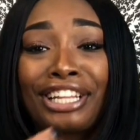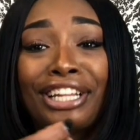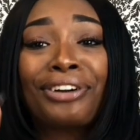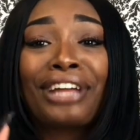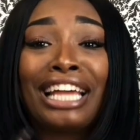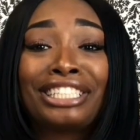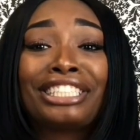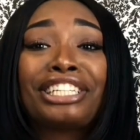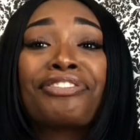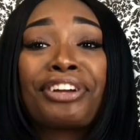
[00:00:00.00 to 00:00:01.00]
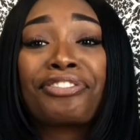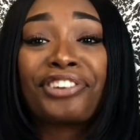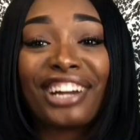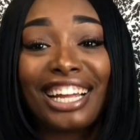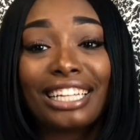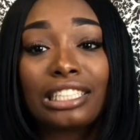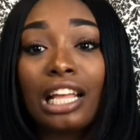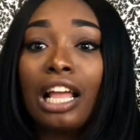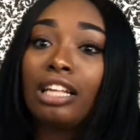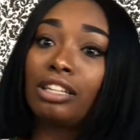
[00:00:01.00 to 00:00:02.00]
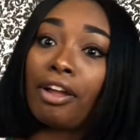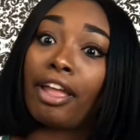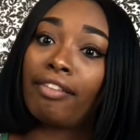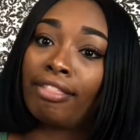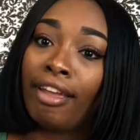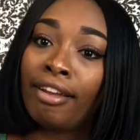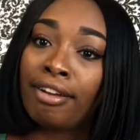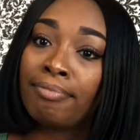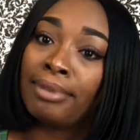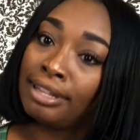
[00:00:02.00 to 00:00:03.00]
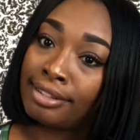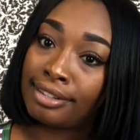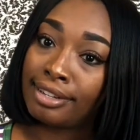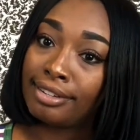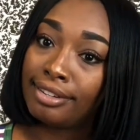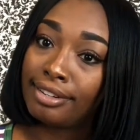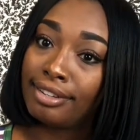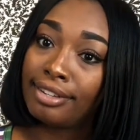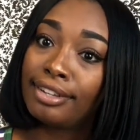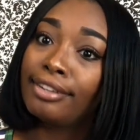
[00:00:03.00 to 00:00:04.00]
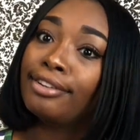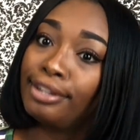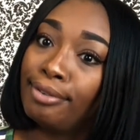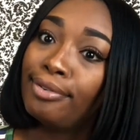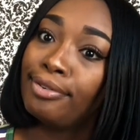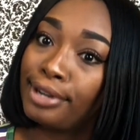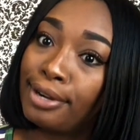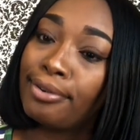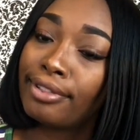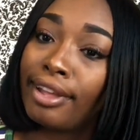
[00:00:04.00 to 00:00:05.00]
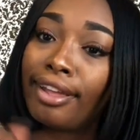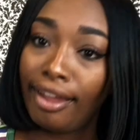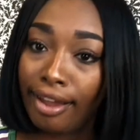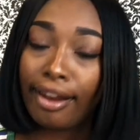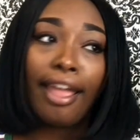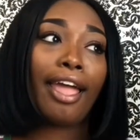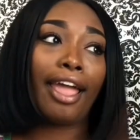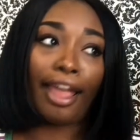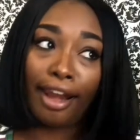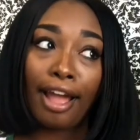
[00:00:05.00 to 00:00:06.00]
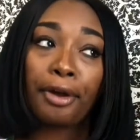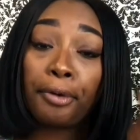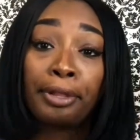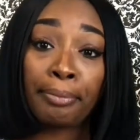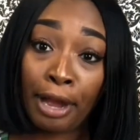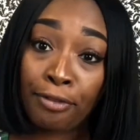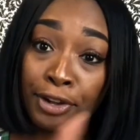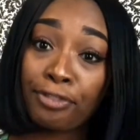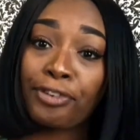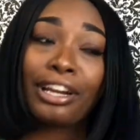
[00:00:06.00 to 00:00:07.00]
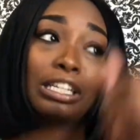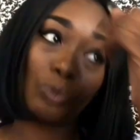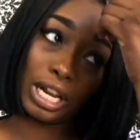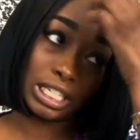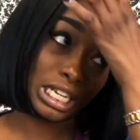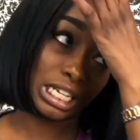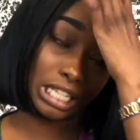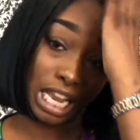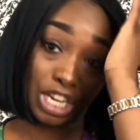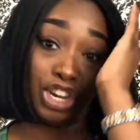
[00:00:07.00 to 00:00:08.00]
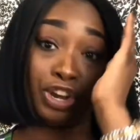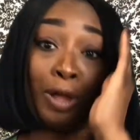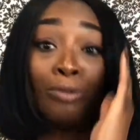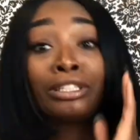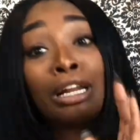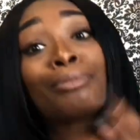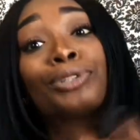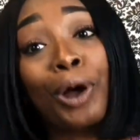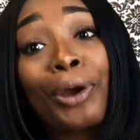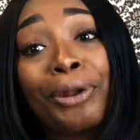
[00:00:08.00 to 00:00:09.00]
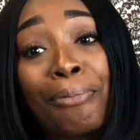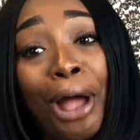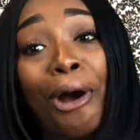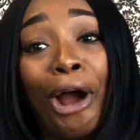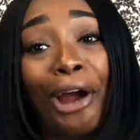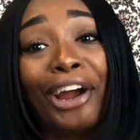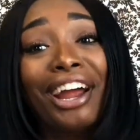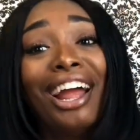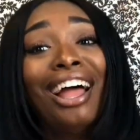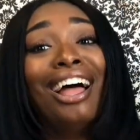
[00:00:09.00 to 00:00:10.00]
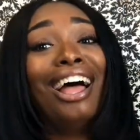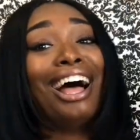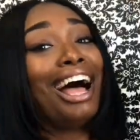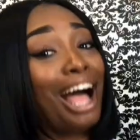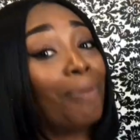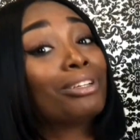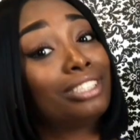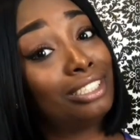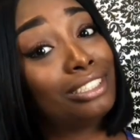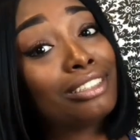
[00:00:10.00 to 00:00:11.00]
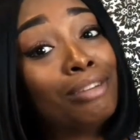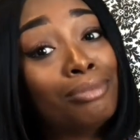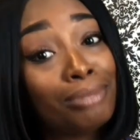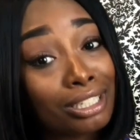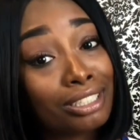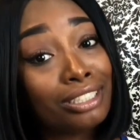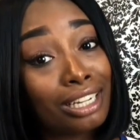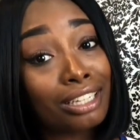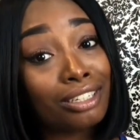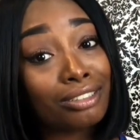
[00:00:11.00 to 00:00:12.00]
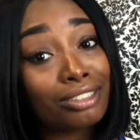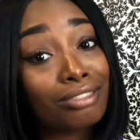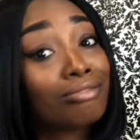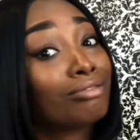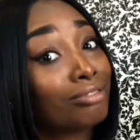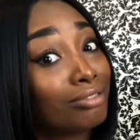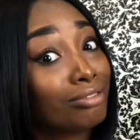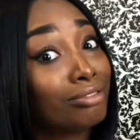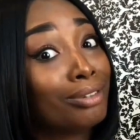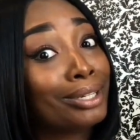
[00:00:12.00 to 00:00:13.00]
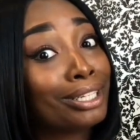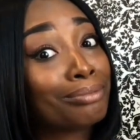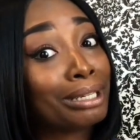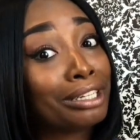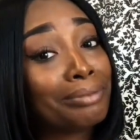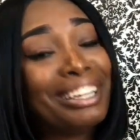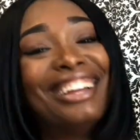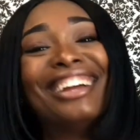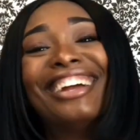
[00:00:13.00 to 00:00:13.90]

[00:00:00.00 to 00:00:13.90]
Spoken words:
the locations of your friends. So if they go missing, you will know where they at. And I hope that my one friend is watching this and she knows that I'm talking about her. I'm gonna make her download it when we get to Miami.